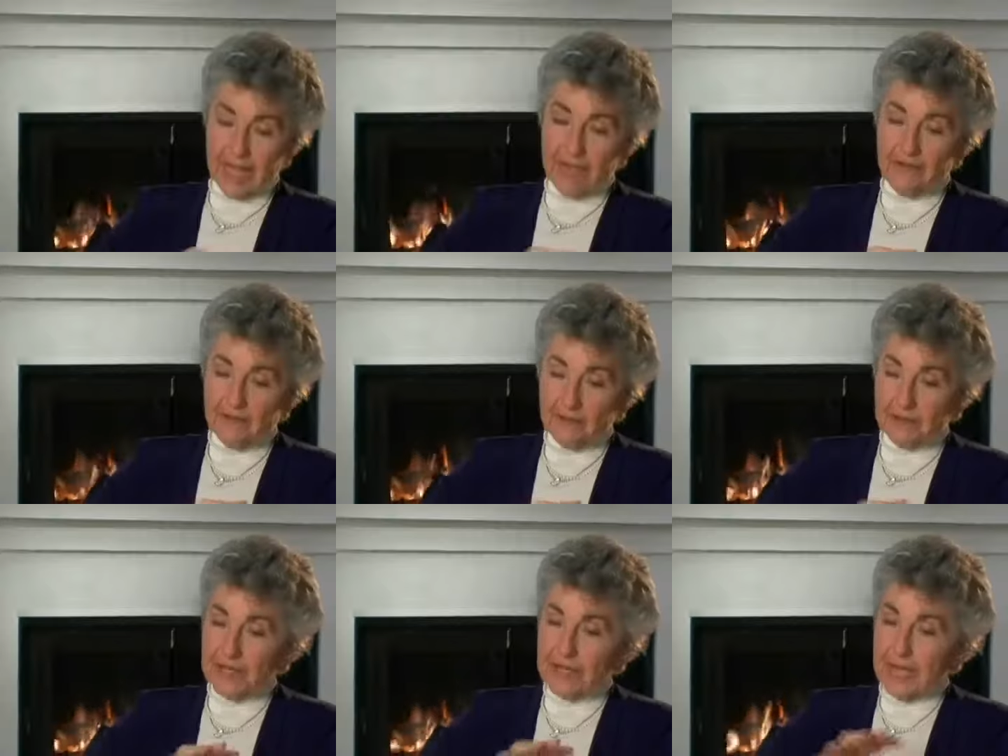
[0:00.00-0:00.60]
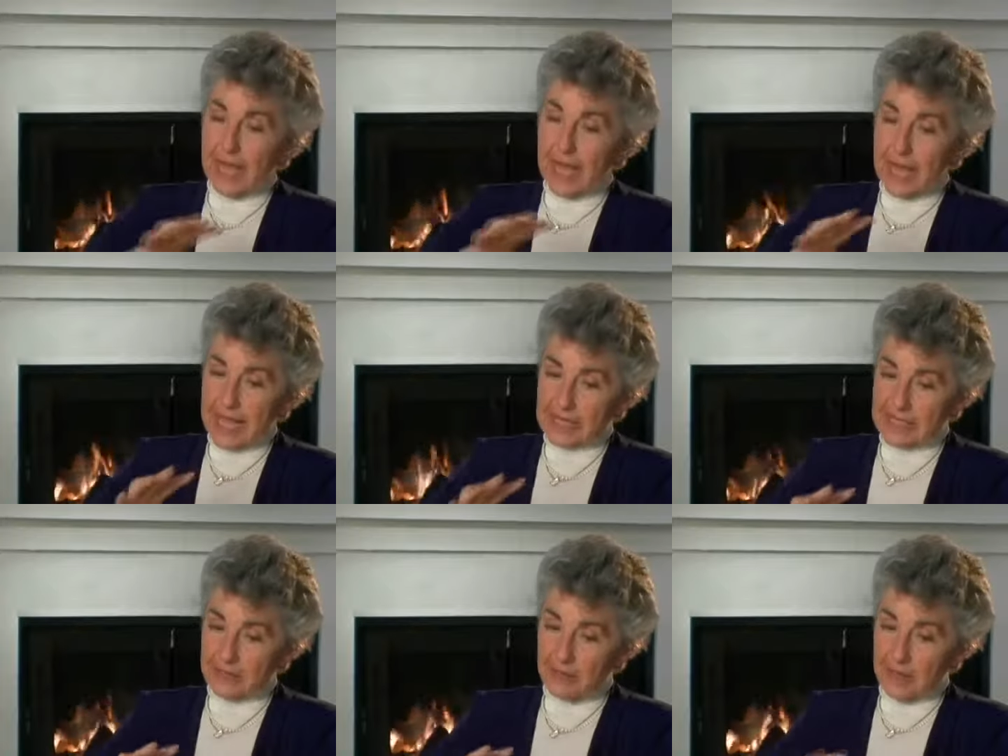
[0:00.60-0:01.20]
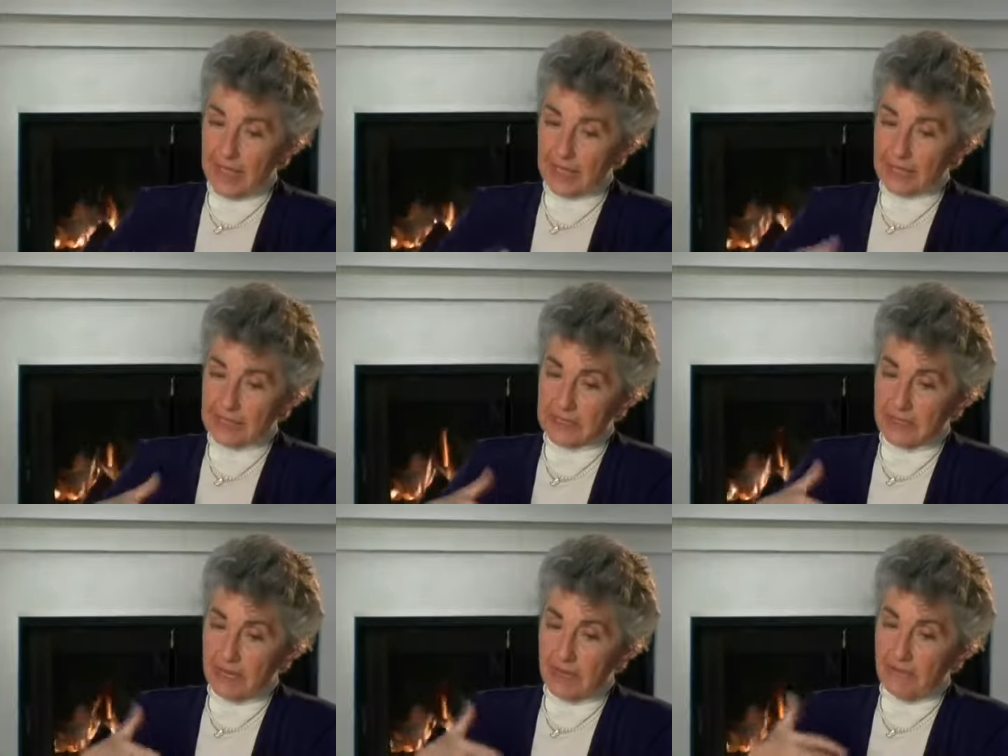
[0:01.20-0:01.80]
every
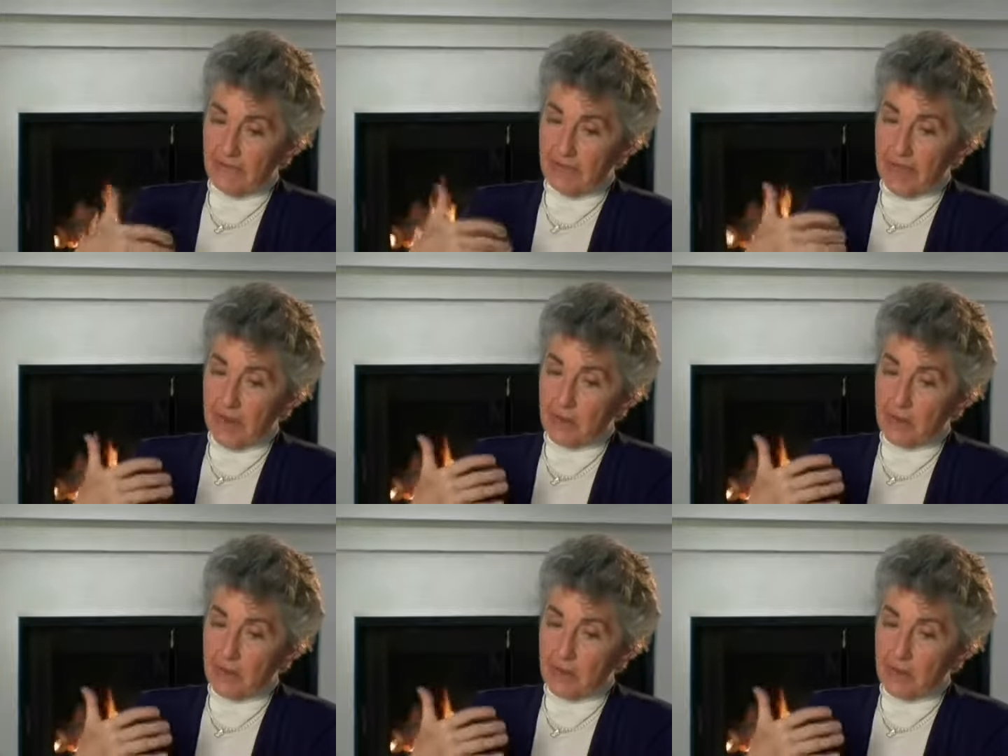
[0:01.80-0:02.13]
aspect of